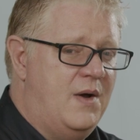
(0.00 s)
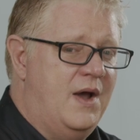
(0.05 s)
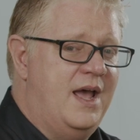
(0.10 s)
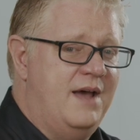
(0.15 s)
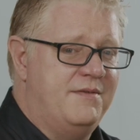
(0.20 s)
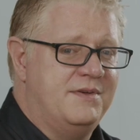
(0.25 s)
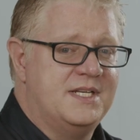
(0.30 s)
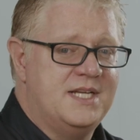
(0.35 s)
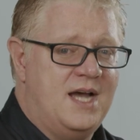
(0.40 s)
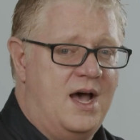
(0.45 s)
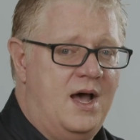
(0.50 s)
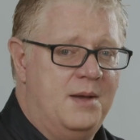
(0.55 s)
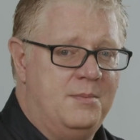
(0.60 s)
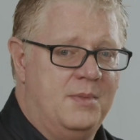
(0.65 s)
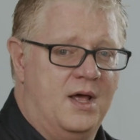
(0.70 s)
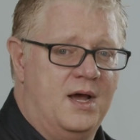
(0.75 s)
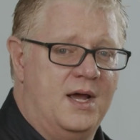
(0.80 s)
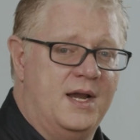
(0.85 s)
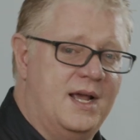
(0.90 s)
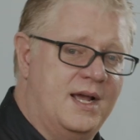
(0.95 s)
I have a
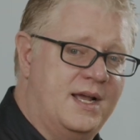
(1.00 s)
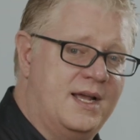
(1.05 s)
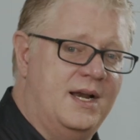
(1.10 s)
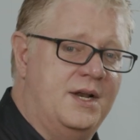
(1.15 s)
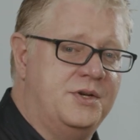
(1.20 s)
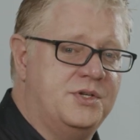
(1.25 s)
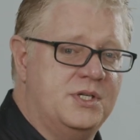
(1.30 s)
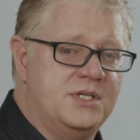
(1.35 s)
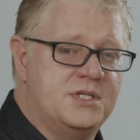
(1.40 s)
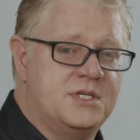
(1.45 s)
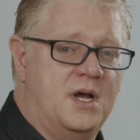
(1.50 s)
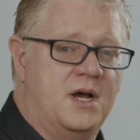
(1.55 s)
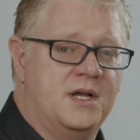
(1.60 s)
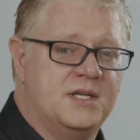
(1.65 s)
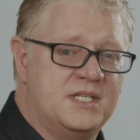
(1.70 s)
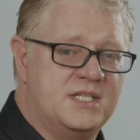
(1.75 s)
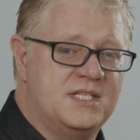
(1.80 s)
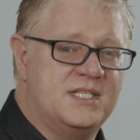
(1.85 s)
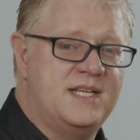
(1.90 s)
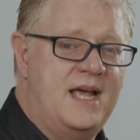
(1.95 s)
timeline, I can actually
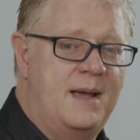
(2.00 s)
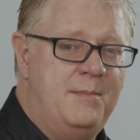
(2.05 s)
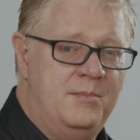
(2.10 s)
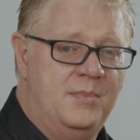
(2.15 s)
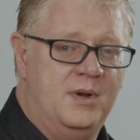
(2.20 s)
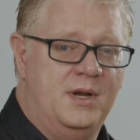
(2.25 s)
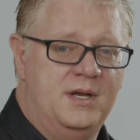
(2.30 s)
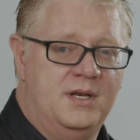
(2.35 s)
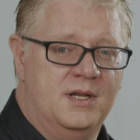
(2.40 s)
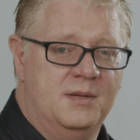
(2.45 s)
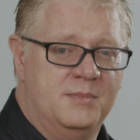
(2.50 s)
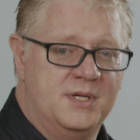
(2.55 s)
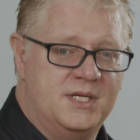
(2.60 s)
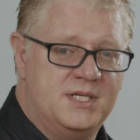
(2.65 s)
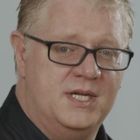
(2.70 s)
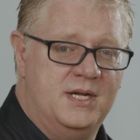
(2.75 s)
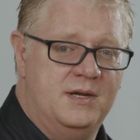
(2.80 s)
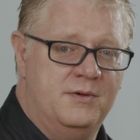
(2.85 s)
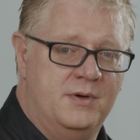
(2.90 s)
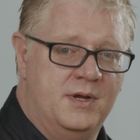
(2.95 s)
start assembling the
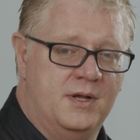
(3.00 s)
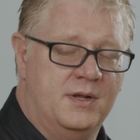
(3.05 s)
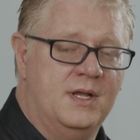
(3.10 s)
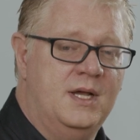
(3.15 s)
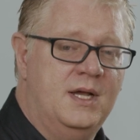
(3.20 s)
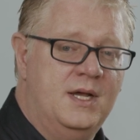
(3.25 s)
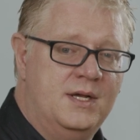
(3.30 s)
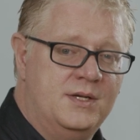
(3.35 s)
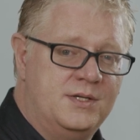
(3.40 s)
material